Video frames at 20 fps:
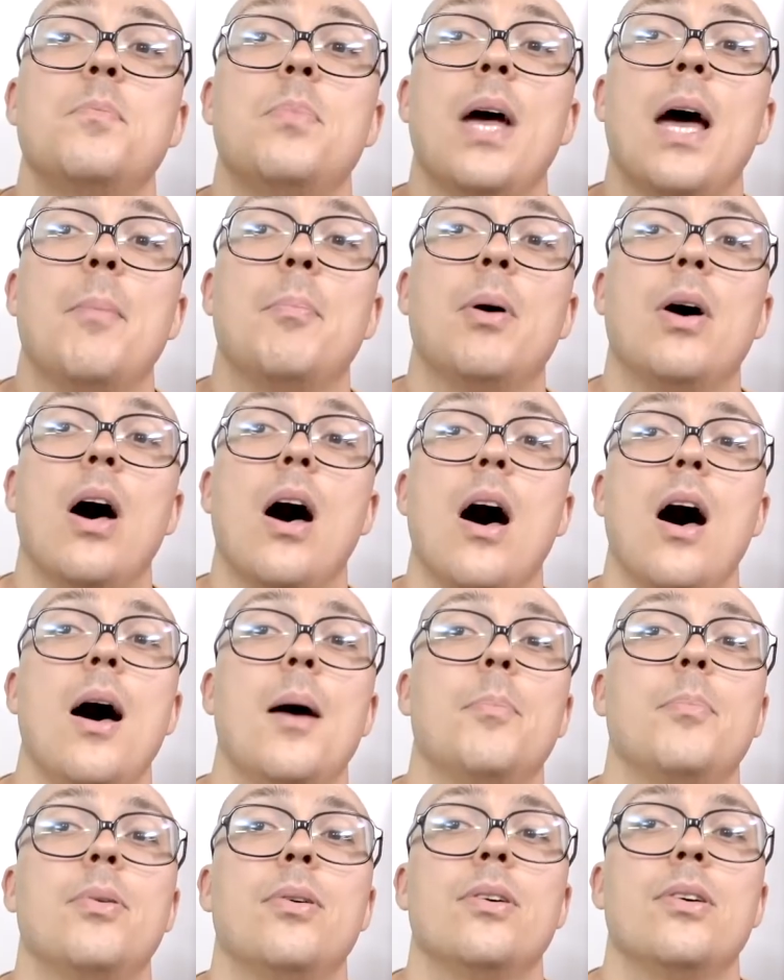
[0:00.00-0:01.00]
Peppa
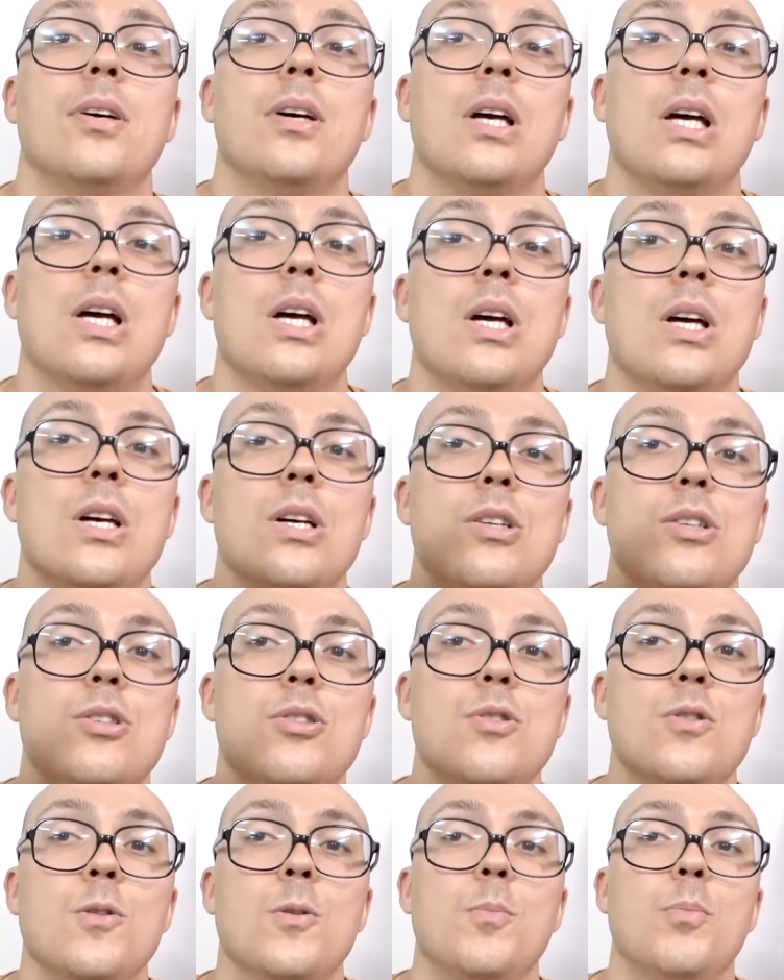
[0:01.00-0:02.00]
up
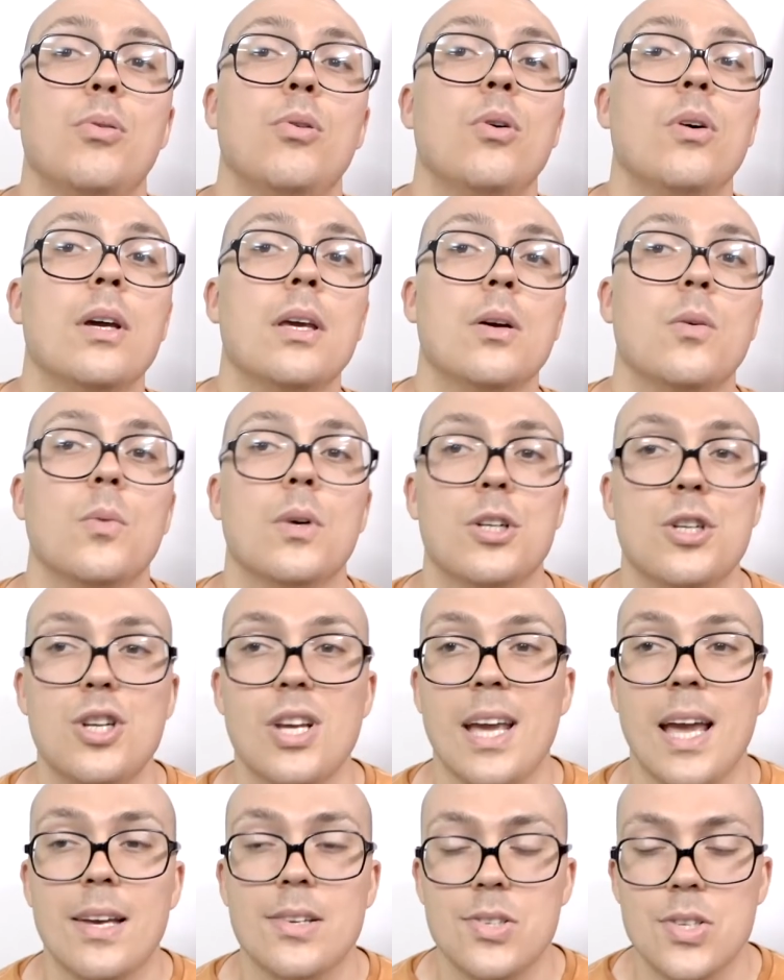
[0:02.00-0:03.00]
to the point where
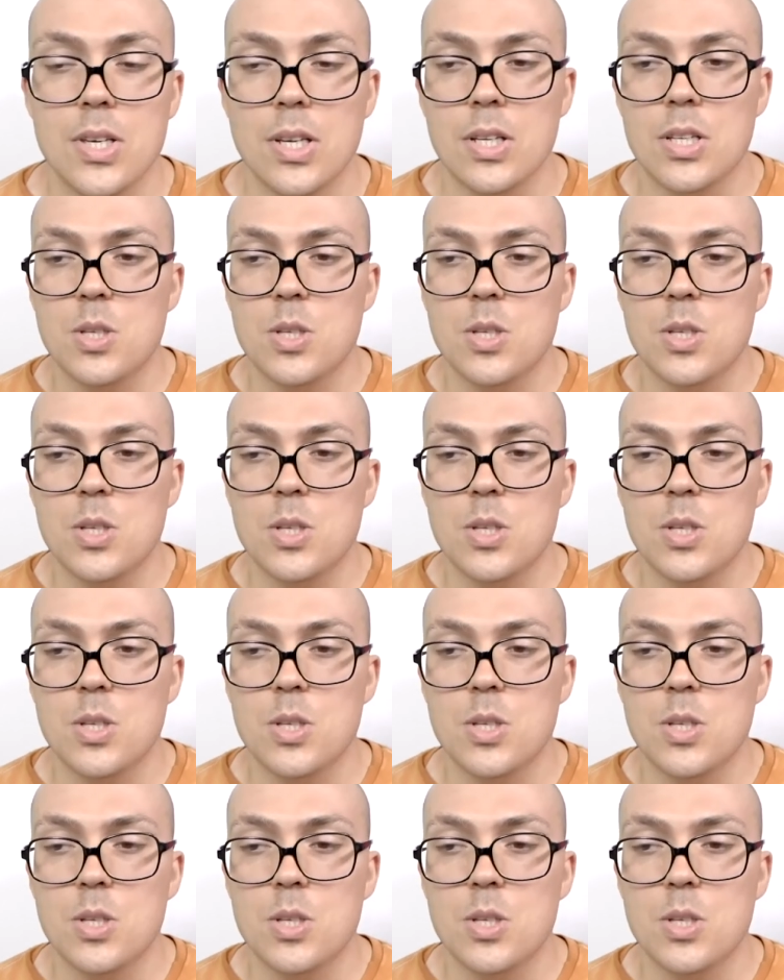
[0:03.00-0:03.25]
she has the